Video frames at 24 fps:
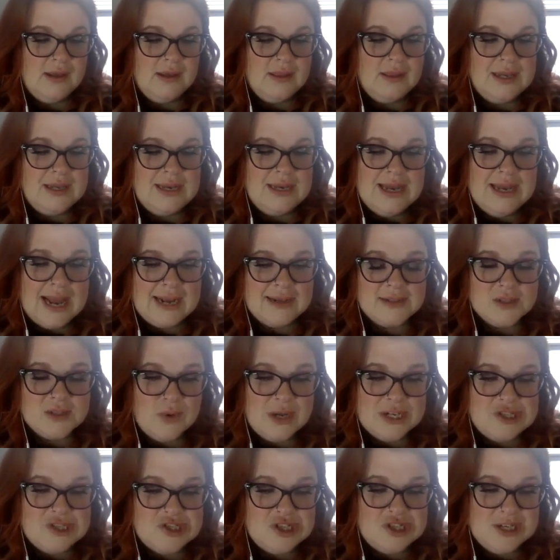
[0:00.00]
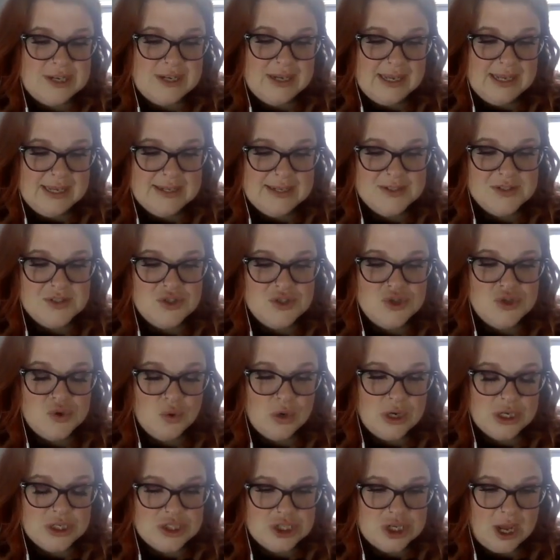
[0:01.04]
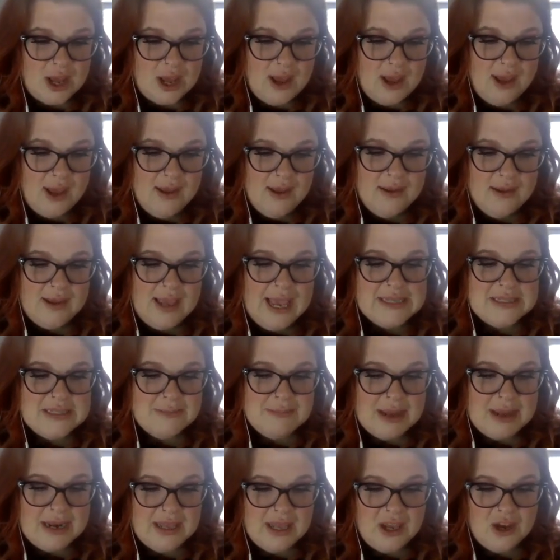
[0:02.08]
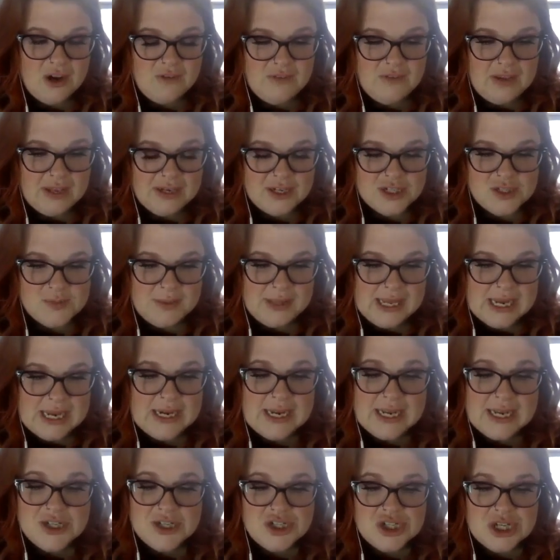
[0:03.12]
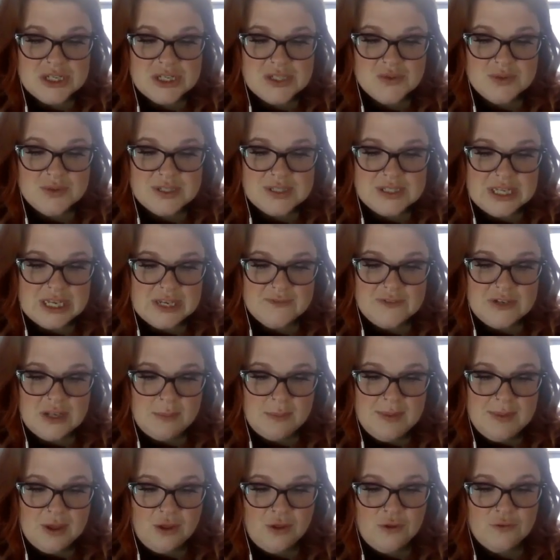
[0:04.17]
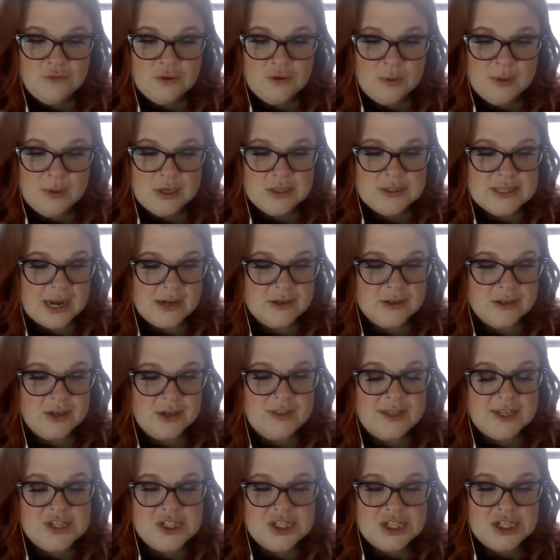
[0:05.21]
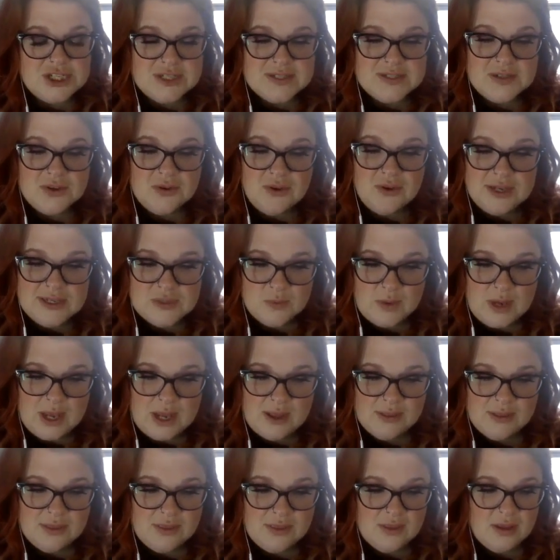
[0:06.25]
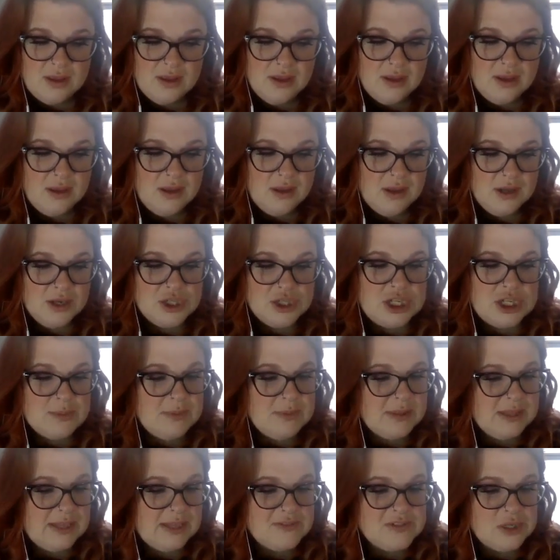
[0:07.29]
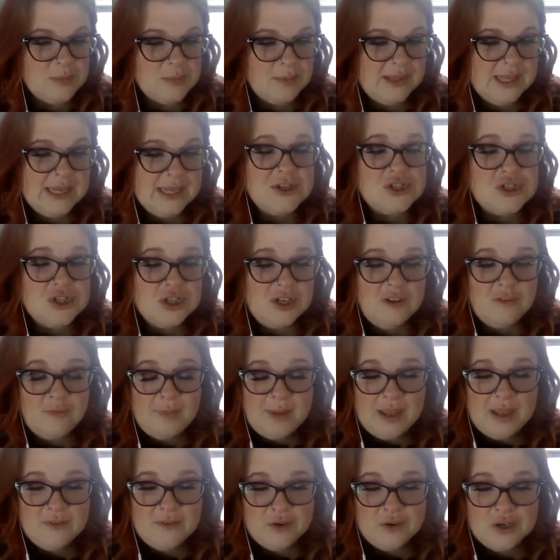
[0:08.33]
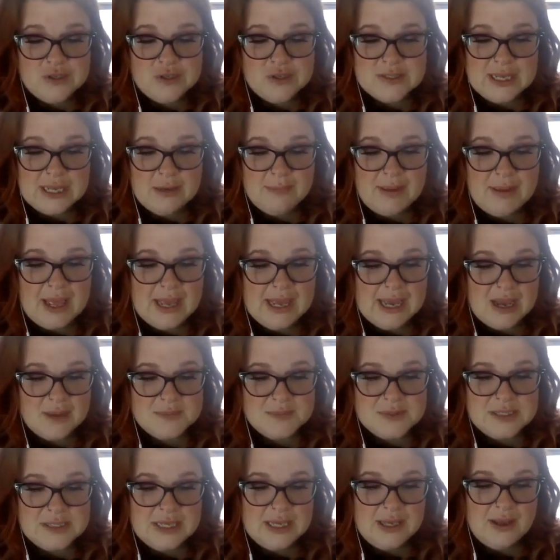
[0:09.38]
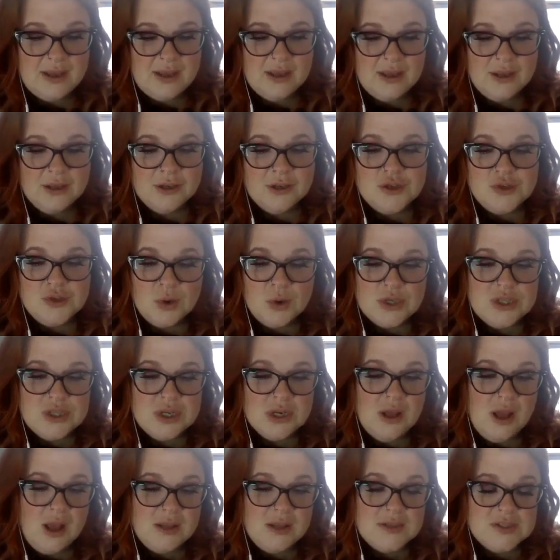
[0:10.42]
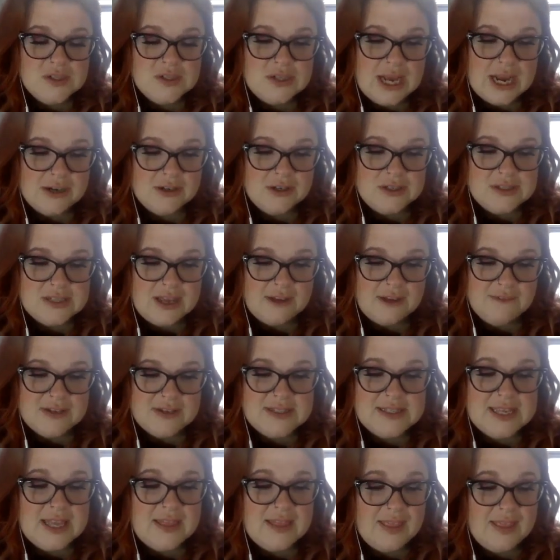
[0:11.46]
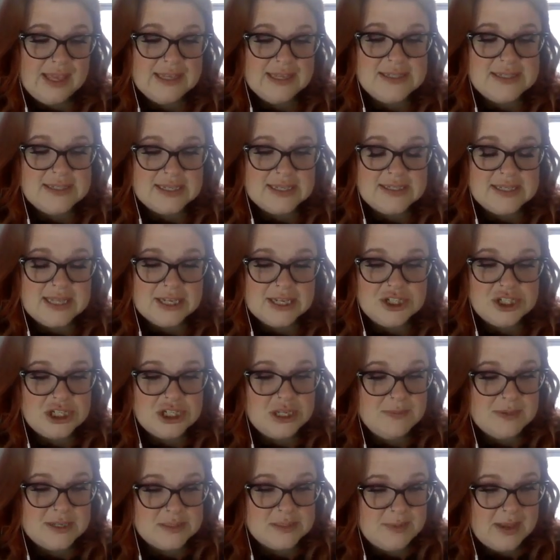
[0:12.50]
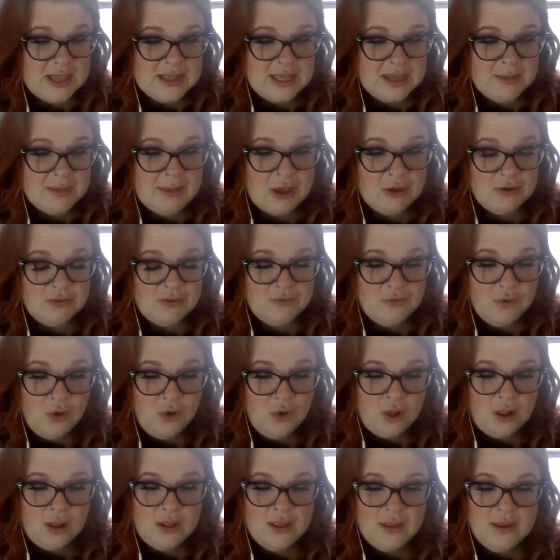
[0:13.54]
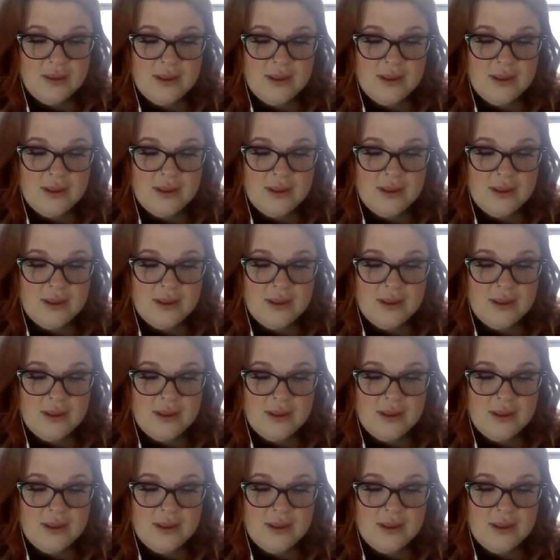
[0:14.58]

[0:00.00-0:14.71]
The next question is, Georgia has a Medicare Advantage plan and just received a bill from her doctor that she disagrees with. She believes her plan should have paid for her skin biopsy. Georgia calls her doctor's office and they insist that she must pay the amount in full.